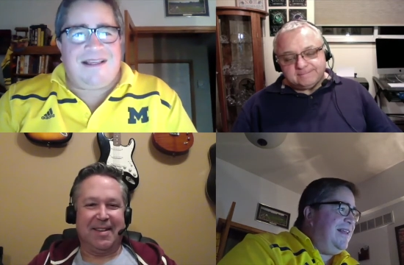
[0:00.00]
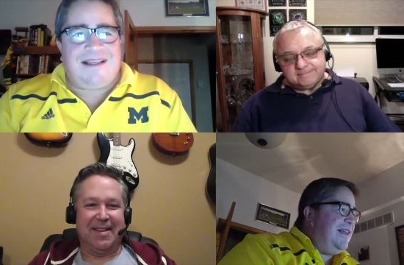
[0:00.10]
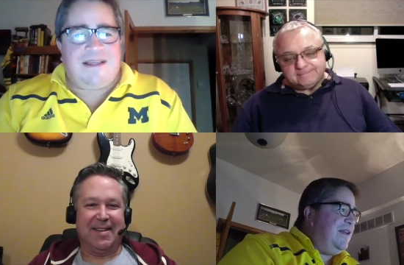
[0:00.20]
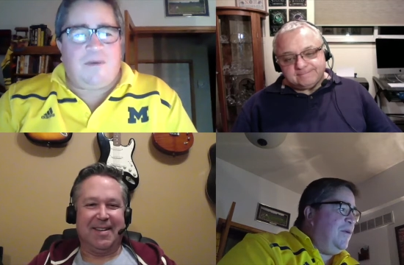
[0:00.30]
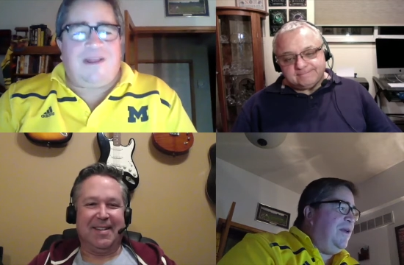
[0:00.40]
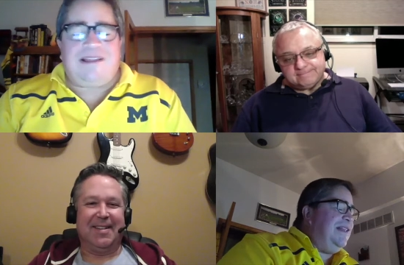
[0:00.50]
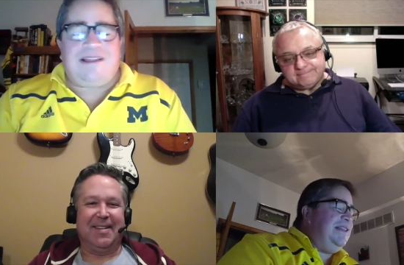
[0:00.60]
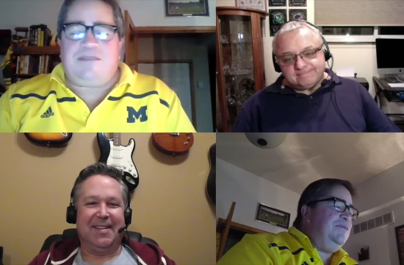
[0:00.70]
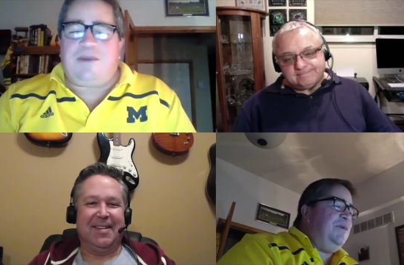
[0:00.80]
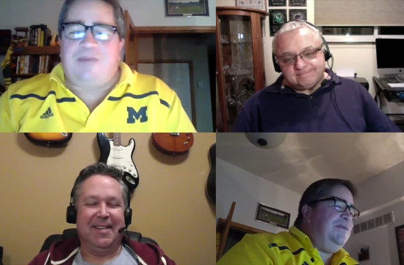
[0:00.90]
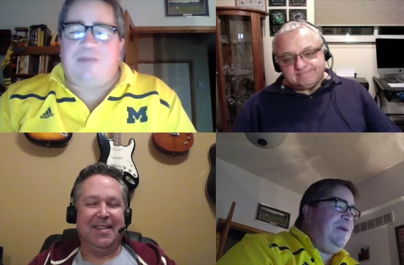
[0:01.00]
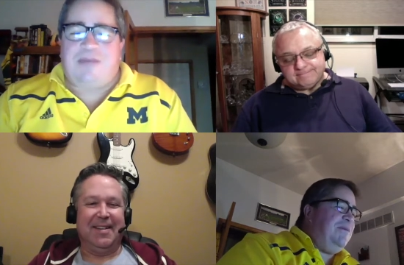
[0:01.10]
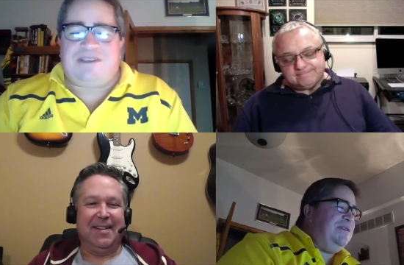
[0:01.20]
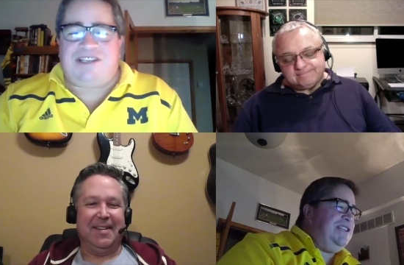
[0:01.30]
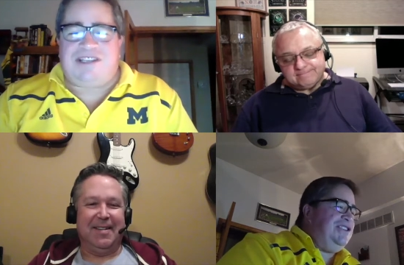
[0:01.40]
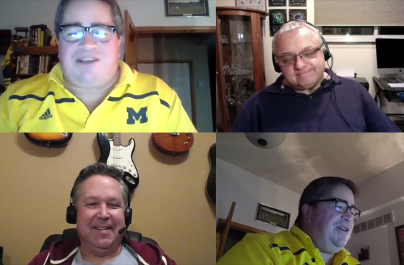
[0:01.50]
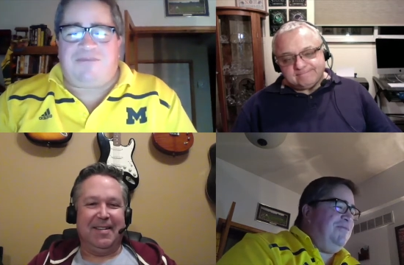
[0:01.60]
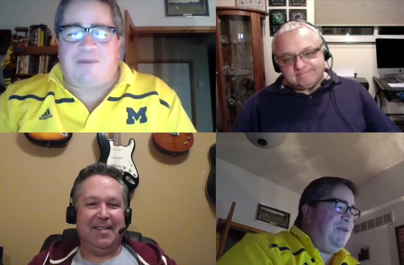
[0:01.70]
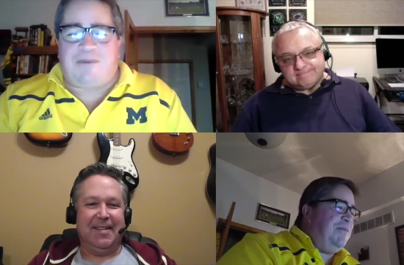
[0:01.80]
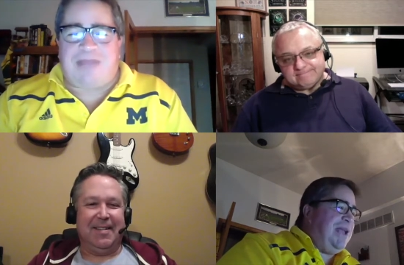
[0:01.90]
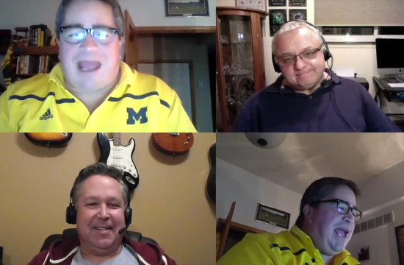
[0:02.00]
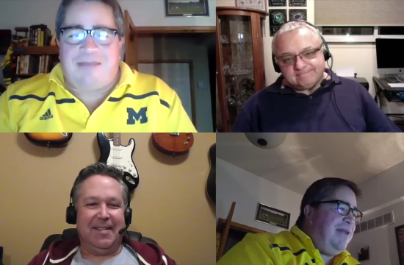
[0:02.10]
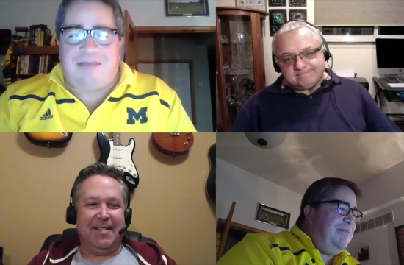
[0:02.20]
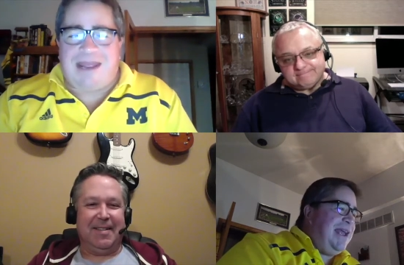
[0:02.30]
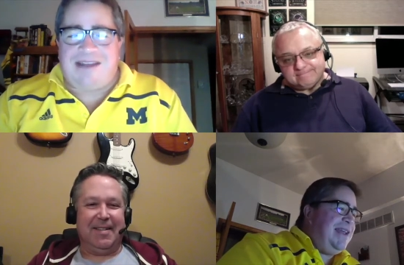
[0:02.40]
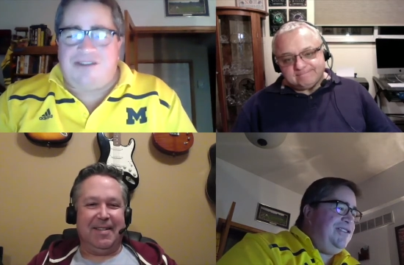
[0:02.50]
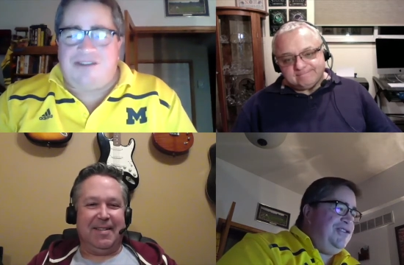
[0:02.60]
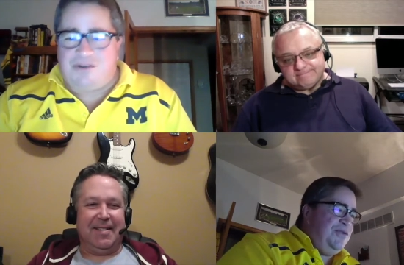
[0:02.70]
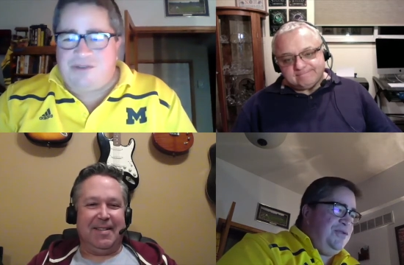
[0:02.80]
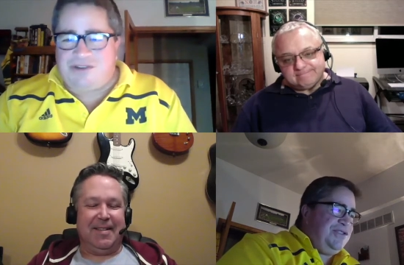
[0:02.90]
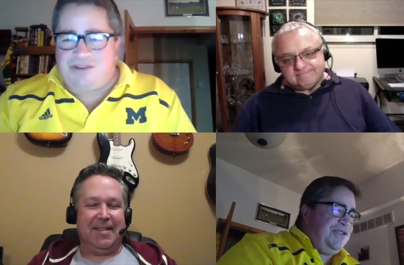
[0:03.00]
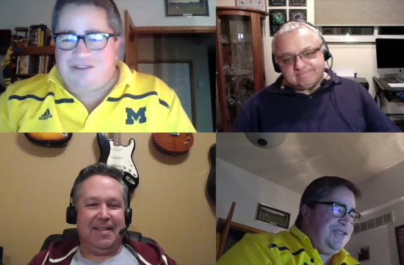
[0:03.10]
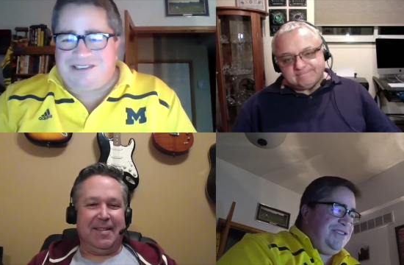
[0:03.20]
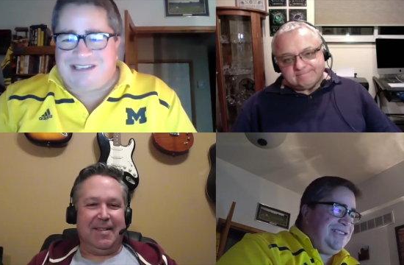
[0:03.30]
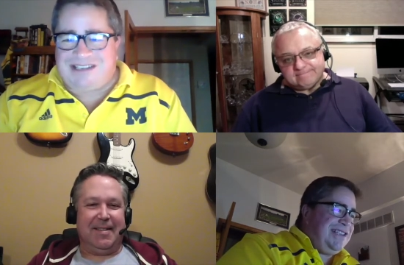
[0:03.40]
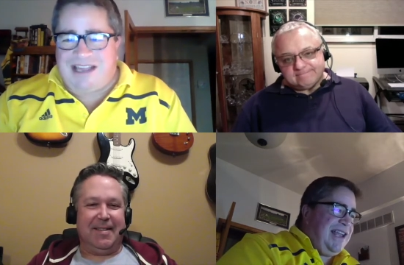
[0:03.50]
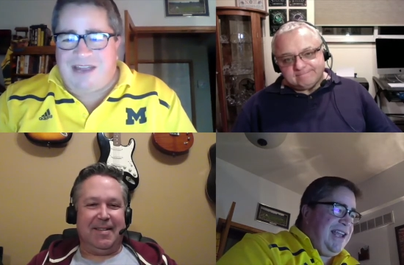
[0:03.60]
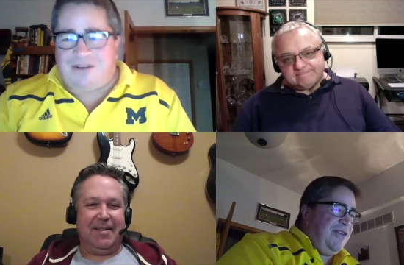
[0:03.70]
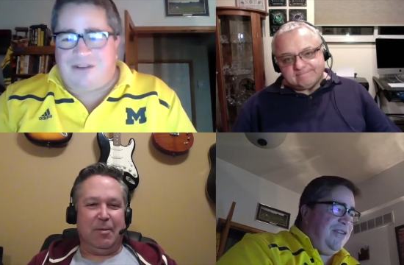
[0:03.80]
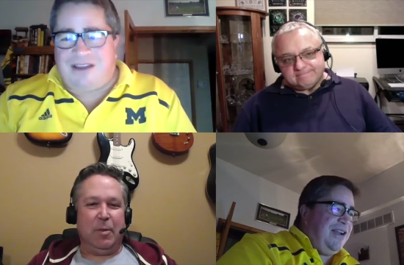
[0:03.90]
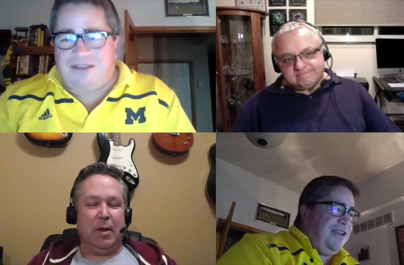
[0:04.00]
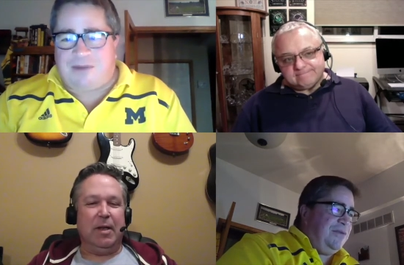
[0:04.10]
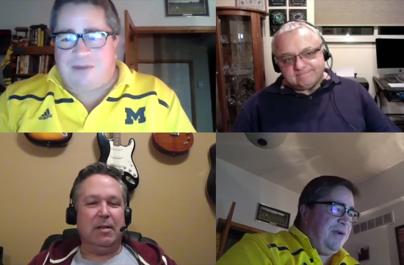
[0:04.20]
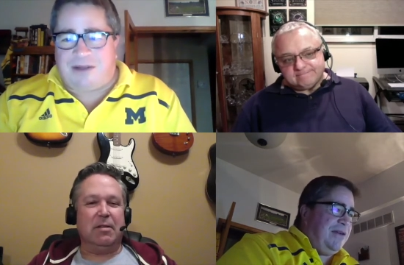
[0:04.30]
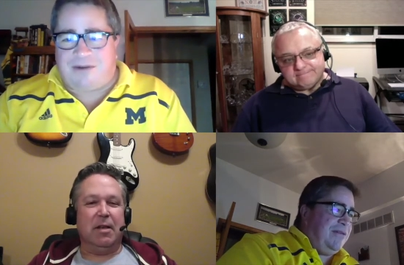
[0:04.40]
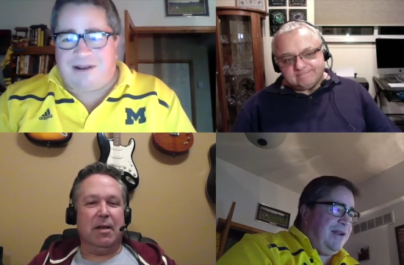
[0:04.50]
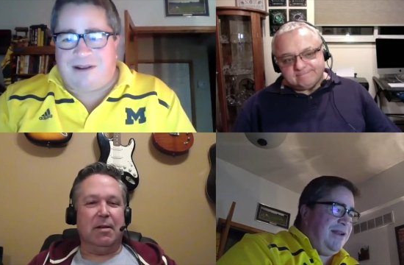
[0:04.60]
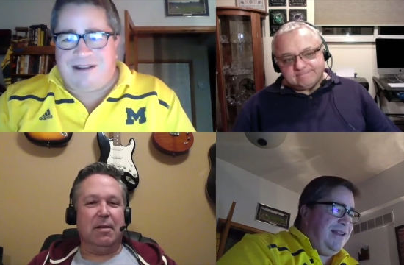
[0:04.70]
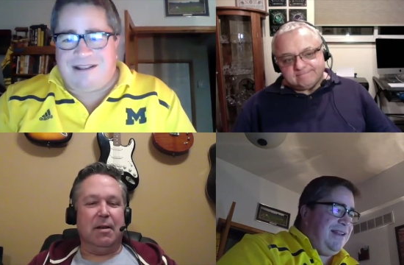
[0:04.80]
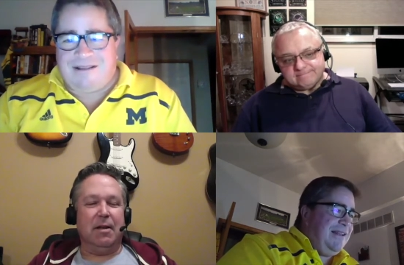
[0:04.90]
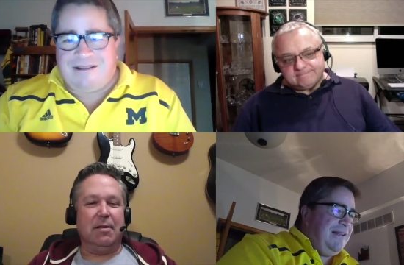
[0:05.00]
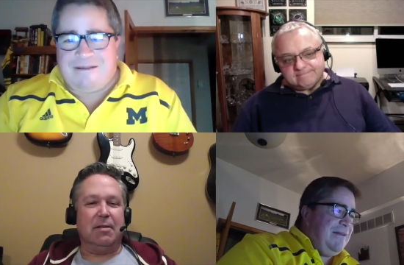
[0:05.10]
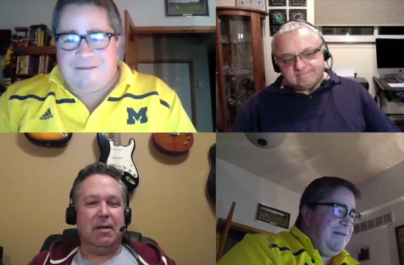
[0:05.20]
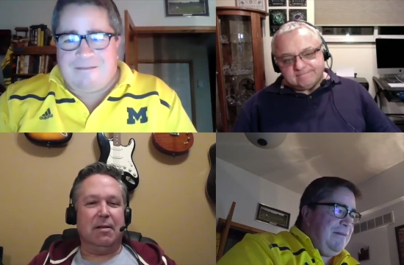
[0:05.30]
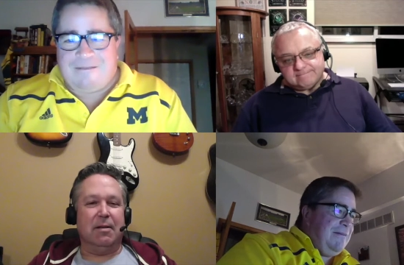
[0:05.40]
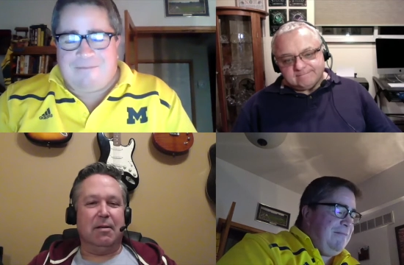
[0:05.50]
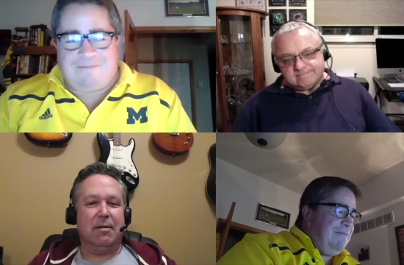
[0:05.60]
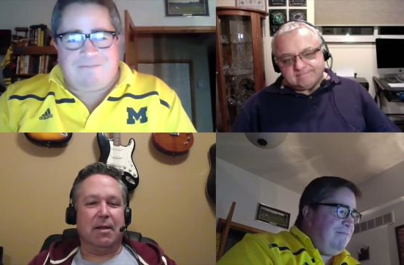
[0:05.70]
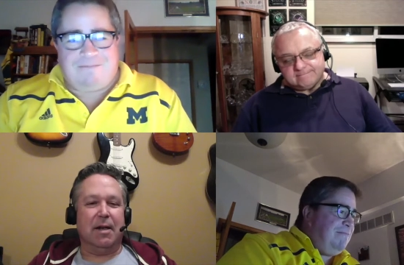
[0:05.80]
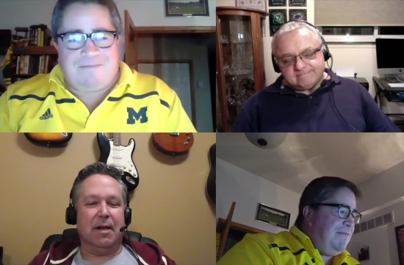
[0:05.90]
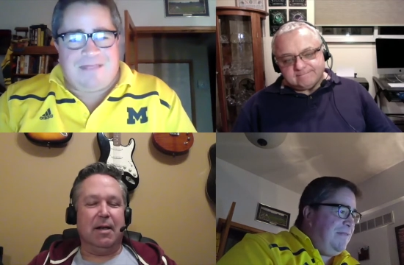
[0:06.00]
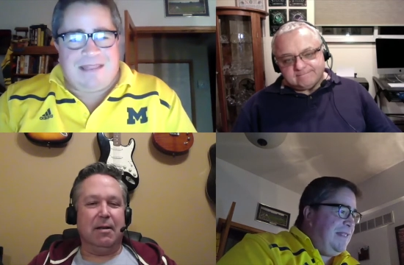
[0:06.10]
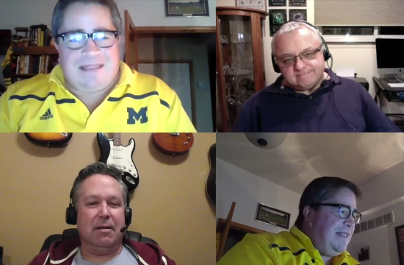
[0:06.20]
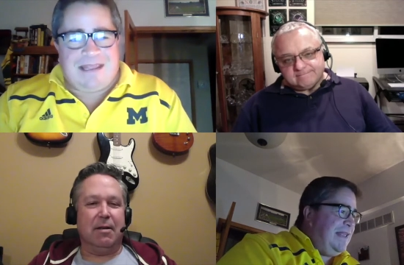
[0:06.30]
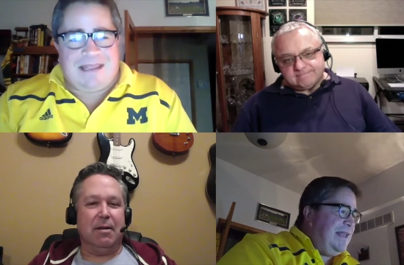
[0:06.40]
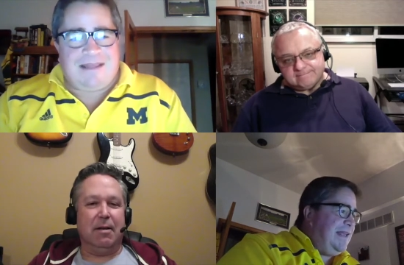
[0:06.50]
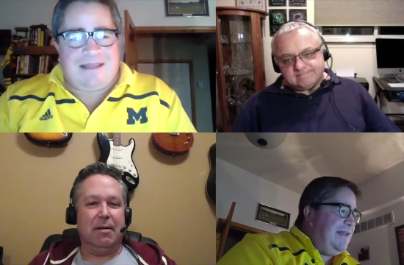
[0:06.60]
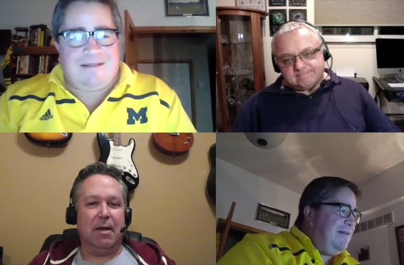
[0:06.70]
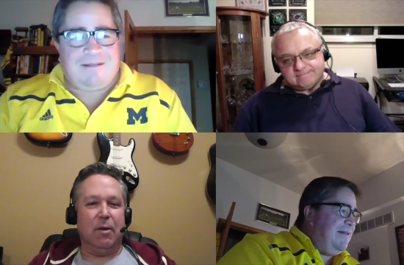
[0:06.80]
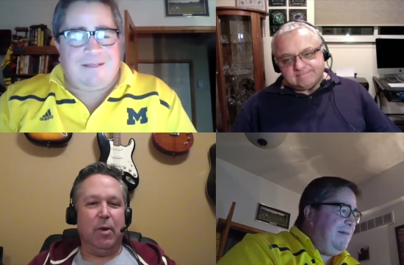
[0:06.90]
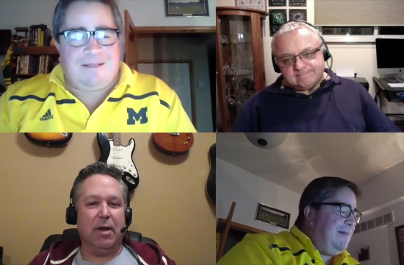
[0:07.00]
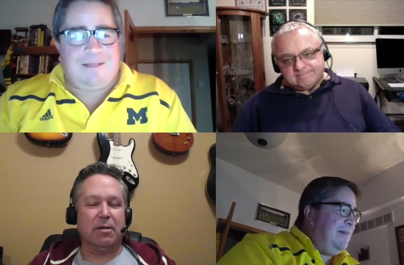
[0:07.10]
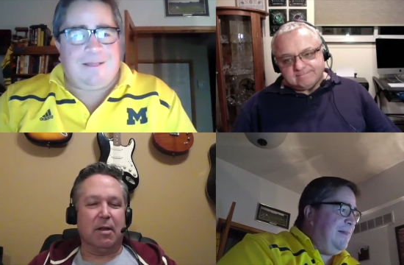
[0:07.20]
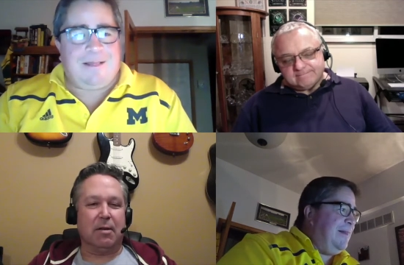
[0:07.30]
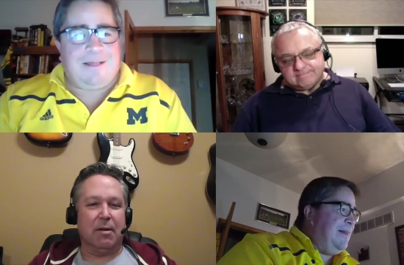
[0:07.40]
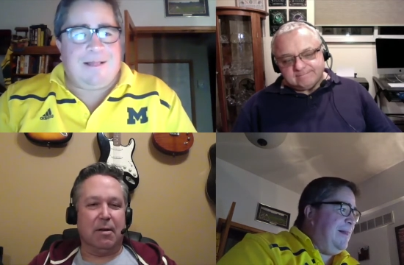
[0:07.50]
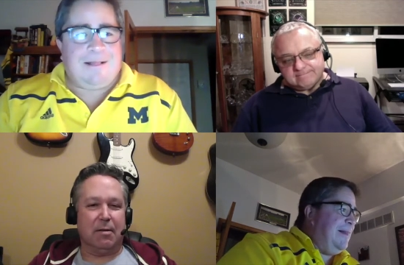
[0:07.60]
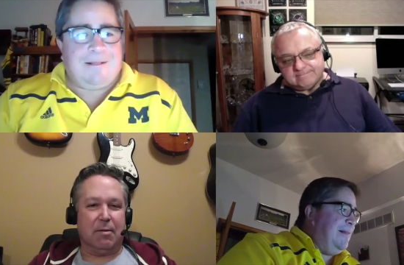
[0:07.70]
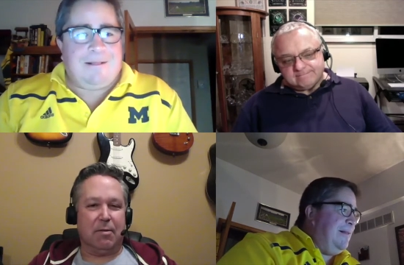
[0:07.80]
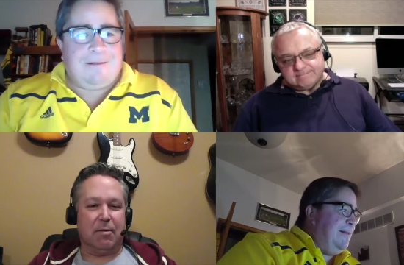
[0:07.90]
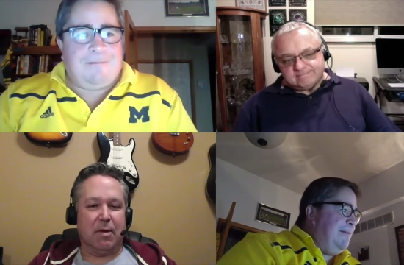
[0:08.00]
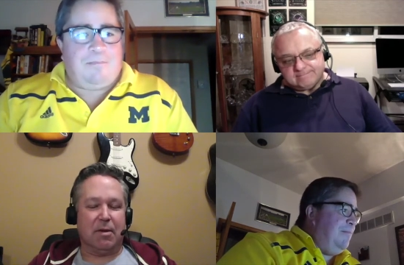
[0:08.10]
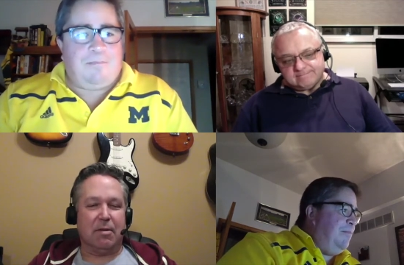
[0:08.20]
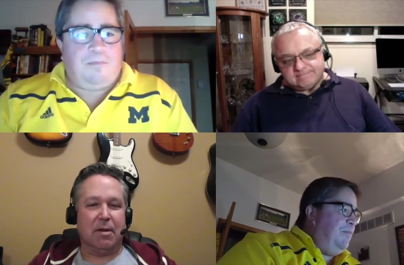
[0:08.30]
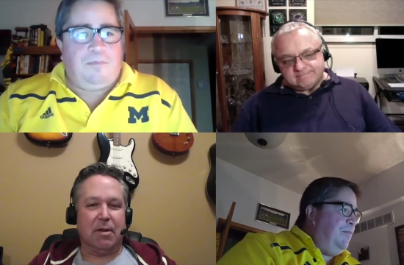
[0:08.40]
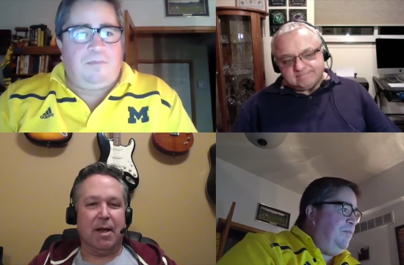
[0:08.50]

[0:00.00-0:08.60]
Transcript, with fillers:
Speaker 1: well, wait, wait, was the jump from Catman to Cirque du Soleil or the other? well, way?
Speaker 2: he said he said the guy in Key West at, at the